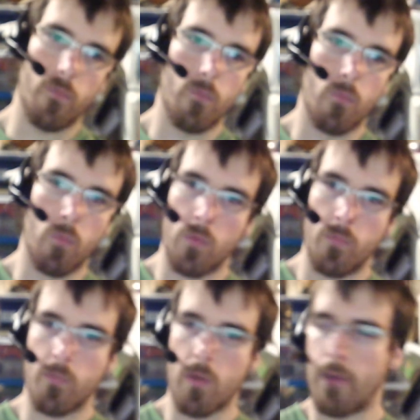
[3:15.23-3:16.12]
would
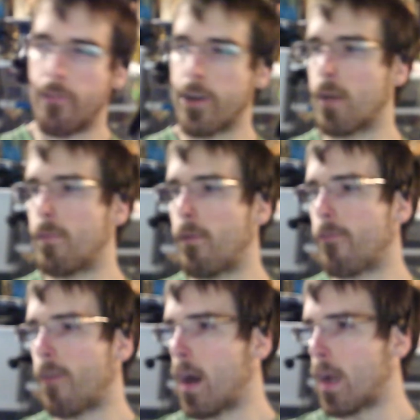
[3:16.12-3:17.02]
probably come up
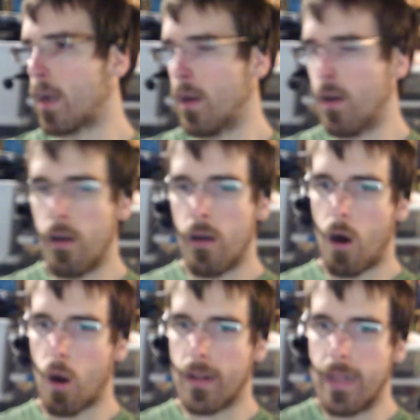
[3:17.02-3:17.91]
fine
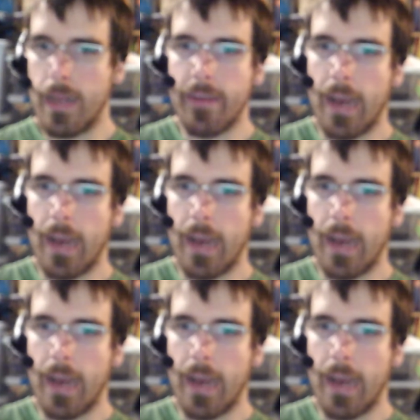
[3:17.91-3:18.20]
on the TV.